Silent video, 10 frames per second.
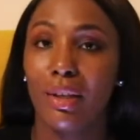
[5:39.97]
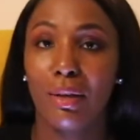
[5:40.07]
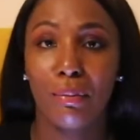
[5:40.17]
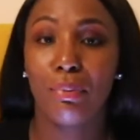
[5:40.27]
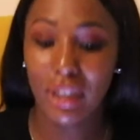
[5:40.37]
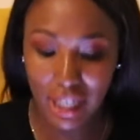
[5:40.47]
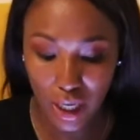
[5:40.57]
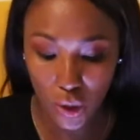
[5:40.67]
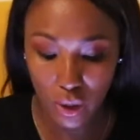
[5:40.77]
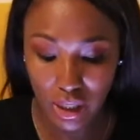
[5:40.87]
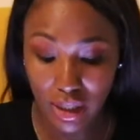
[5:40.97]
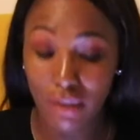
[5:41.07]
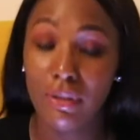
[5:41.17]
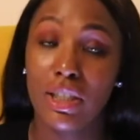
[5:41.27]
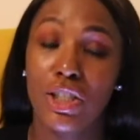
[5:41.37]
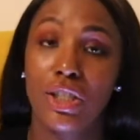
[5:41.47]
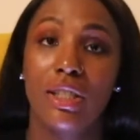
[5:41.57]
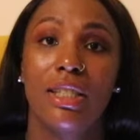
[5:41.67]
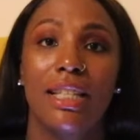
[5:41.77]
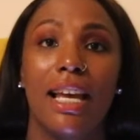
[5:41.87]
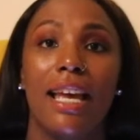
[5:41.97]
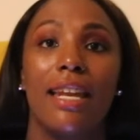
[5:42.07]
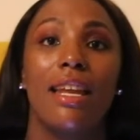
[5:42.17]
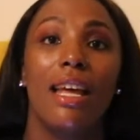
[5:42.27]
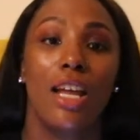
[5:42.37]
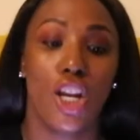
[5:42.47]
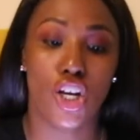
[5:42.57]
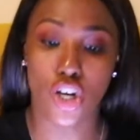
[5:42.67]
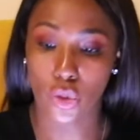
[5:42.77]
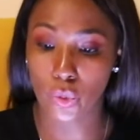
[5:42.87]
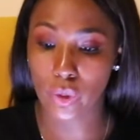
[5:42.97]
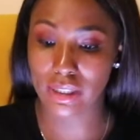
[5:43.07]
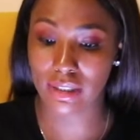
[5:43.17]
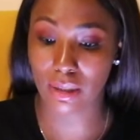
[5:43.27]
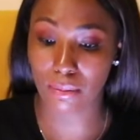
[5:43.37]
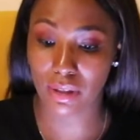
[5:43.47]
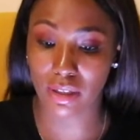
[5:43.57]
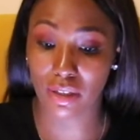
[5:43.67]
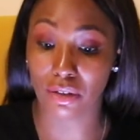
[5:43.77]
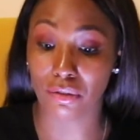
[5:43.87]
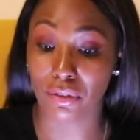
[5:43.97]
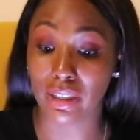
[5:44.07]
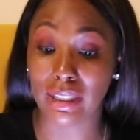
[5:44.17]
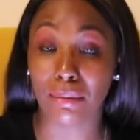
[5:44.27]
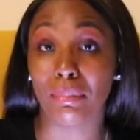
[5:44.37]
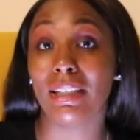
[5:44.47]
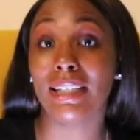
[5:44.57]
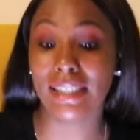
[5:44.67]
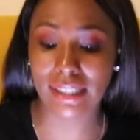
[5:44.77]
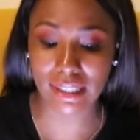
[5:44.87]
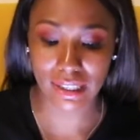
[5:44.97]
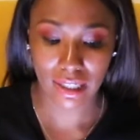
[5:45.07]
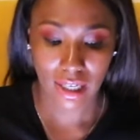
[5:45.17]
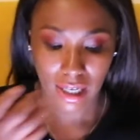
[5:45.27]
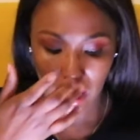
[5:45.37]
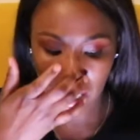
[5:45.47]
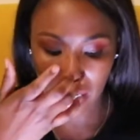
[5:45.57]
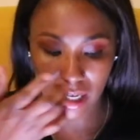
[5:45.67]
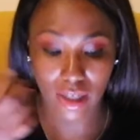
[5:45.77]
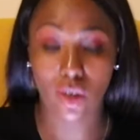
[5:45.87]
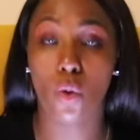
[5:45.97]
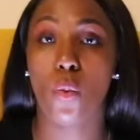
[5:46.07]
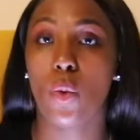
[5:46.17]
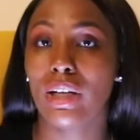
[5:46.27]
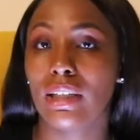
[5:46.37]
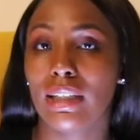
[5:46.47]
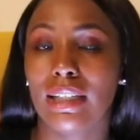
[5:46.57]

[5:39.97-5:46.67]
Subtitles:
bring out definitions and know what something really means and what